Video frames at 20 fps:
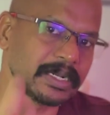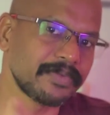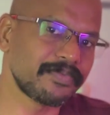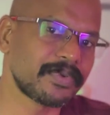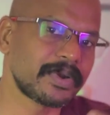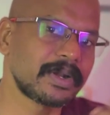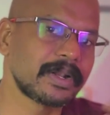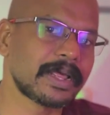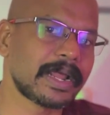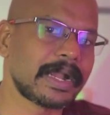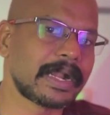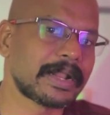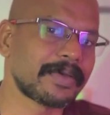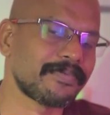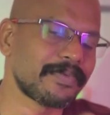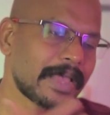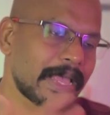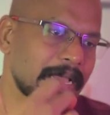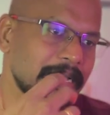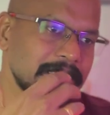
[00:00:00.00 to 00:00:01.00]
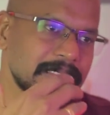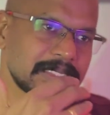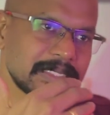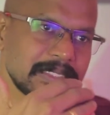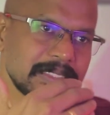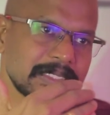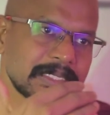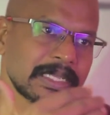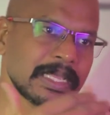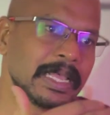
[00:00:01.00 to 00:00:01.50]
different kind of
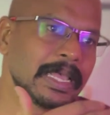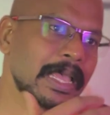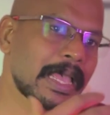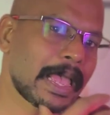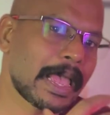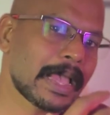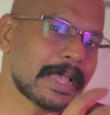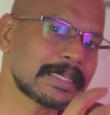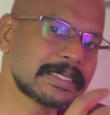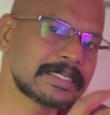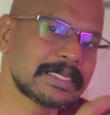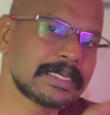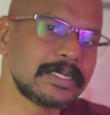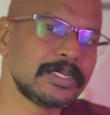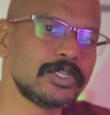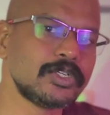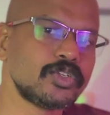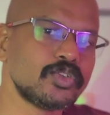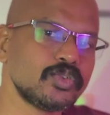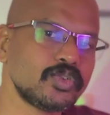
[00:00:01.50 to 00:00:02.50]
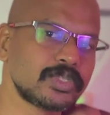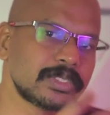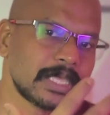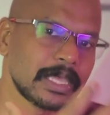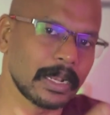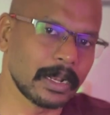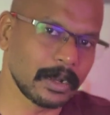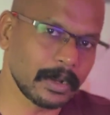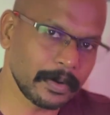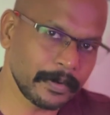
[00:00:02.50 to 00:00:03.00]
actions, action into
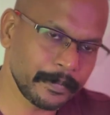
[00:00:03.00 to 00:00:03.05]
skill.